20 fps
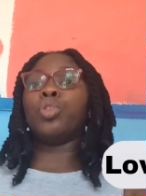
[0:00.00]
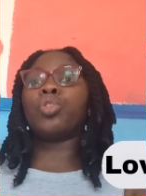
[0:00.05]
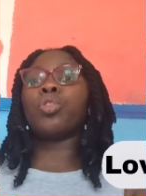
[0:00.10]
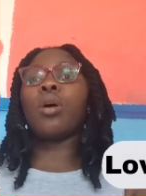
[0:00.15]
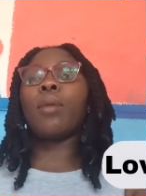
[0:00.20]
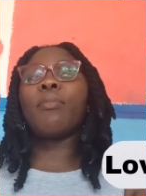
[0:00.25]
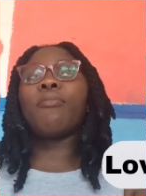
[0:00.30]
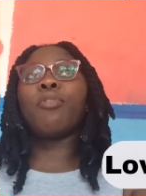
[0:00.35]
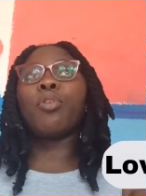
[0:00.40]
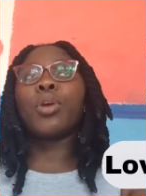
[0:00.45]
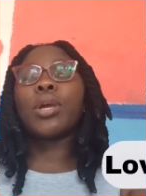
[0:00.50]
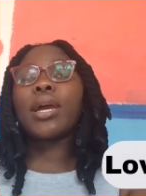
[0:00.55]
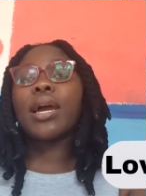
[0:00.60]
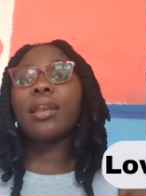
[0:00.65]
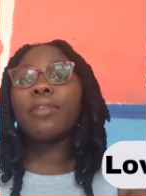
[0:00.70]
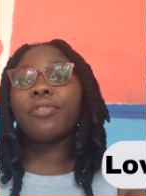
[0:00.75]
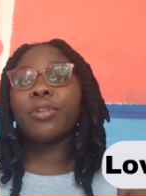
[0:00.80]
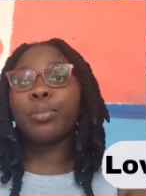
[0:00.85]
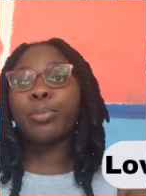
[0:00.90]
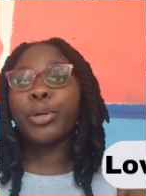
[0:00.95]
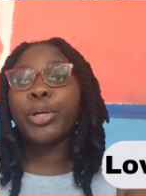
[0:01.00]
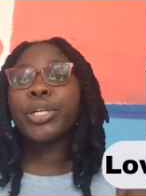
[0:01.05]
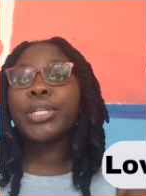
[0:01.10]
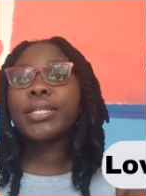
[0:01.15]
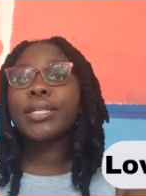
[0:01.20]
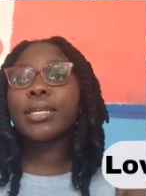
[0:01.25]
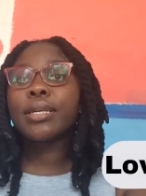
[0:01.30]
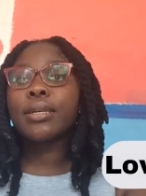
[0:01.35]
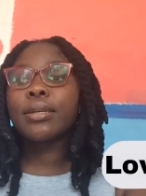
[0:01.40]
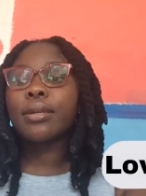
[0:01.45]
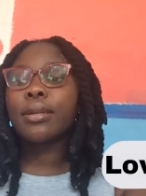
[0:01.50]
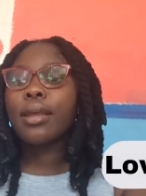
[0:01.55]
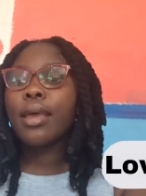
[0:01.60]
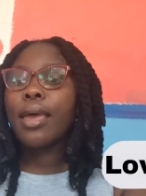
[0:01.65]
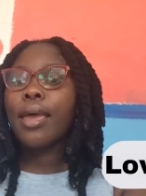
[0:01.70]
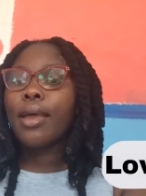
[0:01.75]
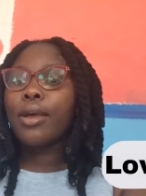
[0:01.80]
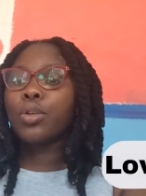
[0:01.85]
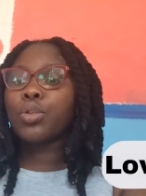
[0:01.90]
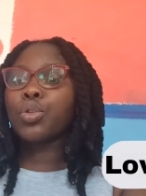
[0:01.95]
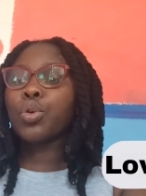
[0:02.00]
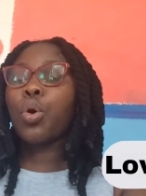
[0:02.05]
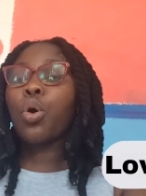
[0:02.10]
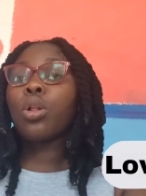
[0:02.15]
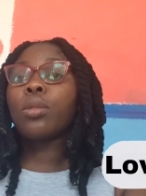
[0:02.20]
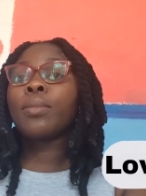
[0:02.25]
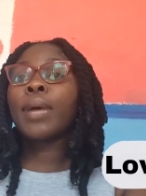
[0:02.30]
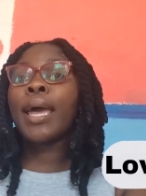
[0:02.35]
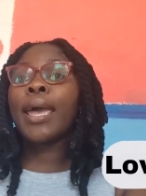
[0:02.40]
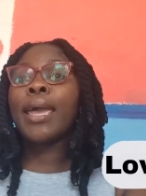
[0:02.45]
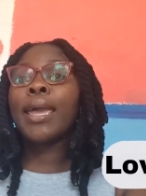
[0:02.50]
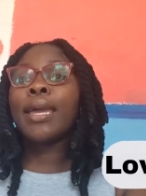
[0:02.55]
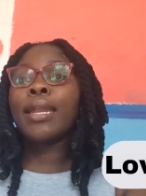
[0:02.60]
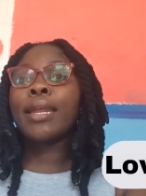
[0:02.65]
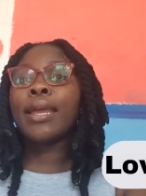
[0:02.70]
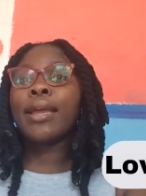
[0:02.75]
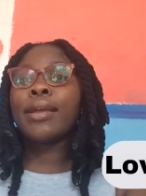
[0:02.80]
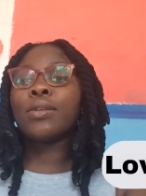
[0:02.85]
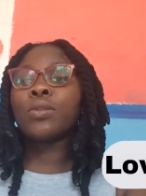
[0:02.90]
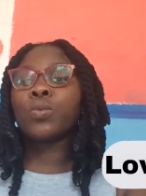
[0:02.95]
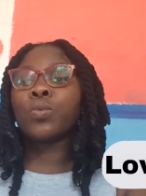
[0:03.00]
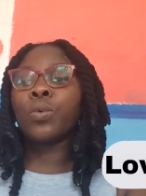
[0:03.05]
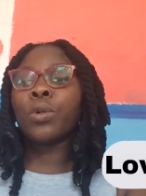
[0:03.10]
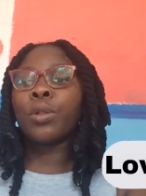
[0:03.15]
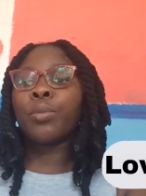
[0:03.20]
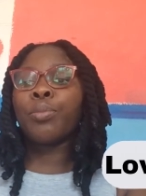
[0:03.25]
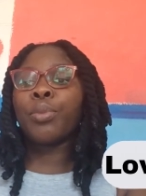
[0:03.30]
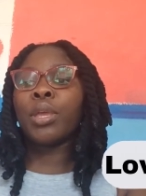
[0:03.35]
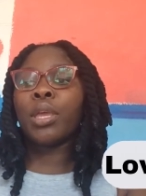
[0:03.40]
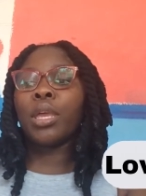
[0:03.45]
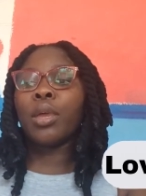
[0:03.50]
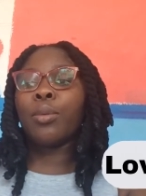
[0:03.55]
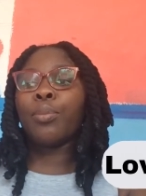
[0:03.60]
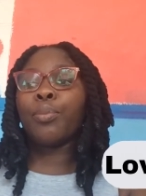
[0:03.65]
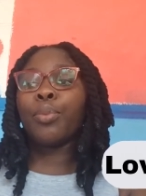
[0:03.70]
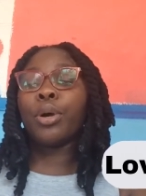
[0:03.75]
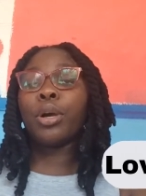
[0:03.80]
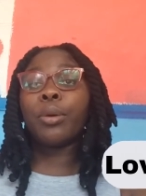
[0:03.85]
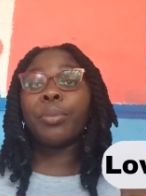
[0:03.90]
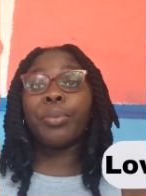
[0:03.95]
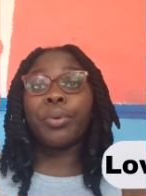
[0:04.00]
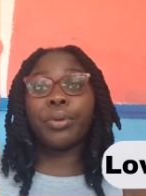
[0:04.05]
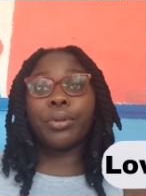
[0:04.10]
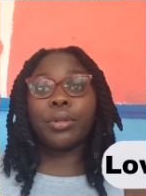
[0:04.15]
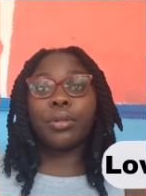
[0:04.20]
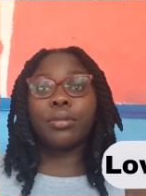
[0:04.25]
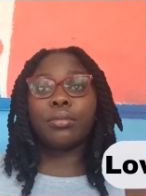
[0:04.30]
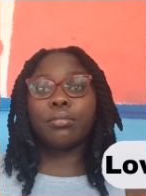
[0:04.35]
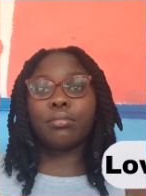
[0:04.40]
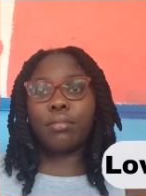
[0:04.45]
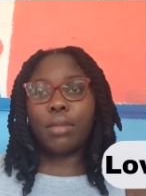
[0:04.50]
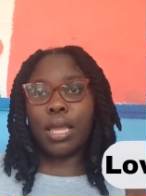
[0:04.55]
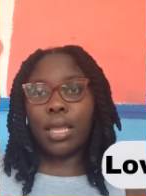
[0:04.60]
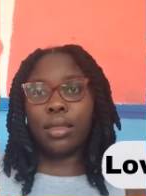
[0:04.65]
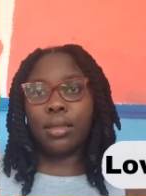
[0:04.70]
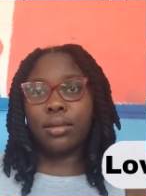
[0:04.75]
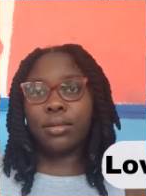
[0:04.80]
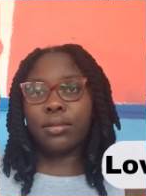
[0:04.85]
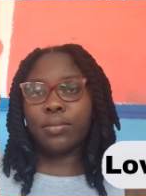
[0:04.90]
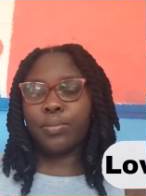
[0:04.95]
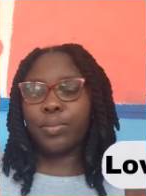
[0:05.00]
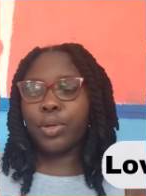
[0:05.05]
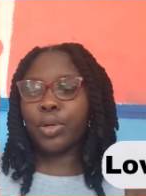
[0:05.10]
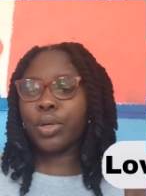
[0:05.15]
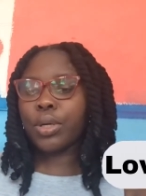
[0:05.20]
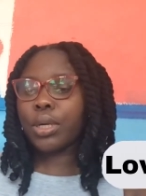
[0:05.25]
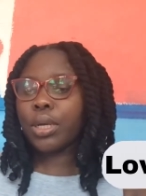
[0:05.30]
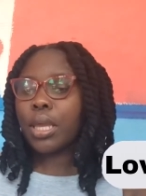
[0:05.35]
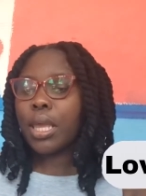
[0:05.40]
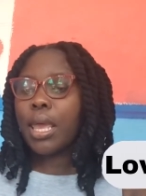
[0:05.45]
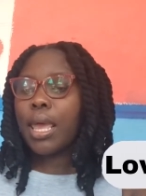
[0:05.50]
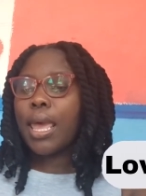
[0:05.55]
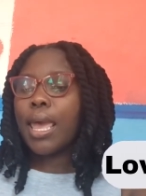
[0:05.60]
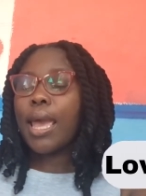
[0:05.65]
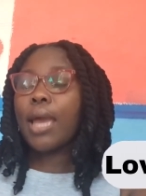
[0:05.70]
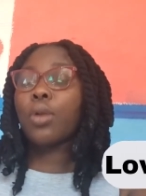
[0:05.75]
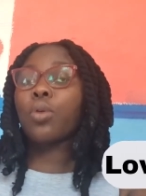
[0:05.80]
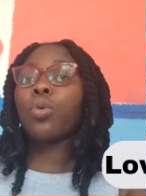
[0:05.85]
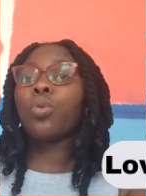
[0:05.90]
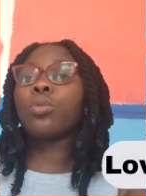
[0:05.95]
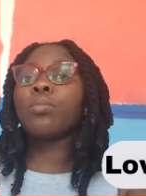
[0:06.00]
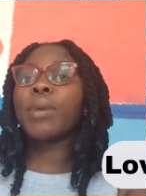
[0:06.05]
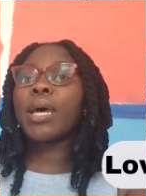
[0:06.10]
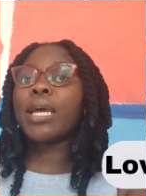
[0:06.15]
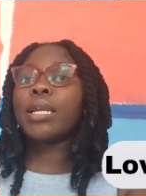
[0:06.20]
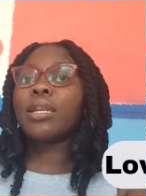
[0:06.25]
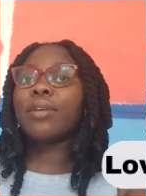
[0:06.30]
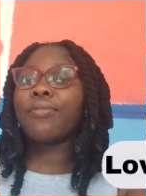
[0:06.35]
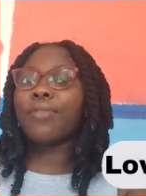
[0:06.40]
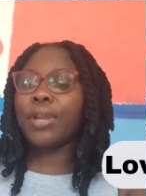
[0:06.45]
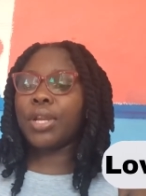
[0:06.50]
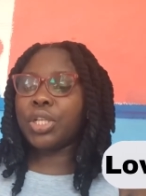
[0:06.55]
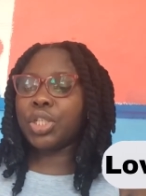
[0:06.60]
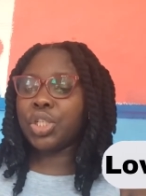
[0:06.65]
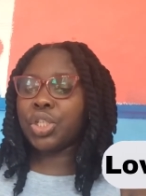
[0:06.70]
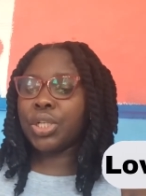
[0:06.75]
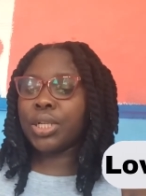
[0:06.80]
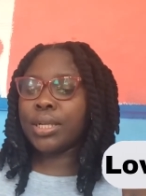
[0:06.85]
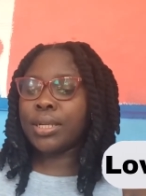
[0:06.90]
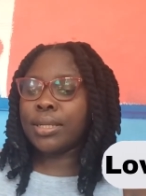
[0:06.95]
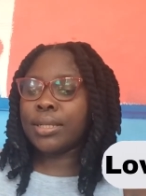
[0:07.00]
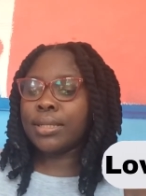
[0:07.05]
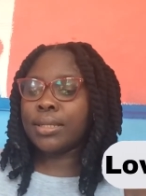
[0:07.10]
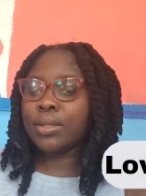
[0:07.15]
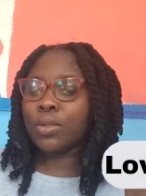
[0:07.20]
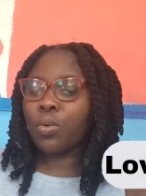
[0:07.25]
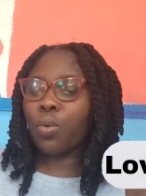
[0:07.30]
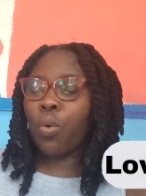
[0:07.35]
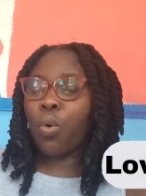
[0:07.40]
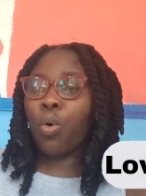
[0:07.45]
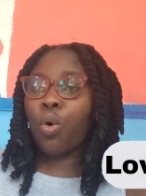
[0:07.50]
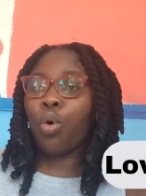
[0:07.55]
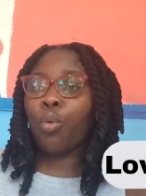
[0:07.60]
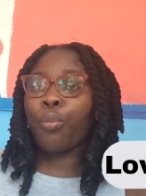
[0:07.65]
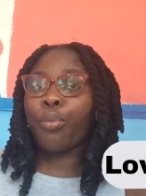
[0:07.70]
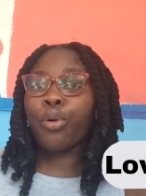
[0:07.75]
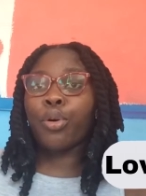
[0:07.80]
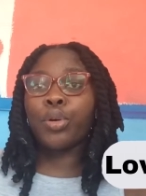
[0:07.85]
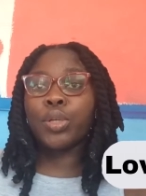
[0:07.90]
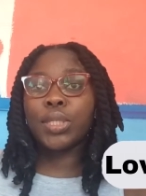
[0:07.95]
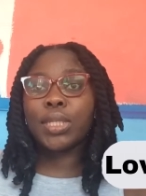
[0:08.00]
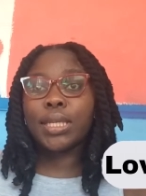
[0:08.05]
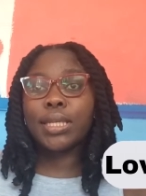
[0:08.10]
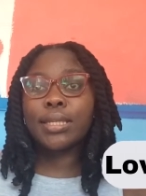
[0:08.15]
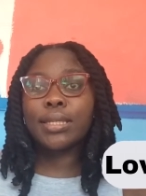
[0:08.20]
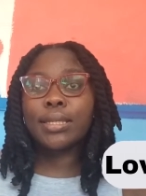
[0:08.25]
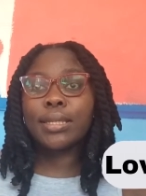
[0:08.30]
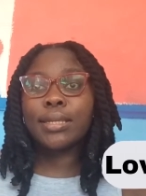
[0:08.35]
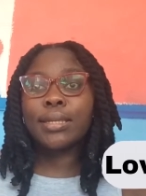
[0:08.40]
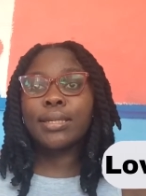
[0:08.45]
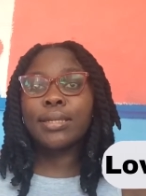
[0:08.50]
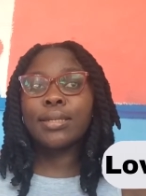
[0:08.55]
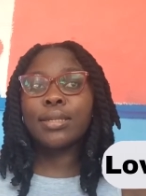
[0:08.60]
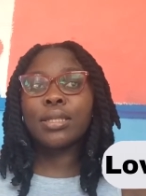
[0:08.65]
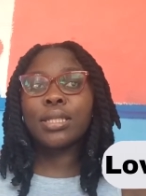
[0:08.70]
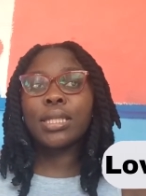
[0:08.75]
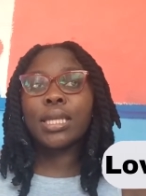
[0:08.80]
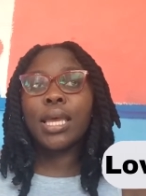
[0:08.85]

So I'm a very colorful person, so all my headings will be purple in this book, and all my definitions or processes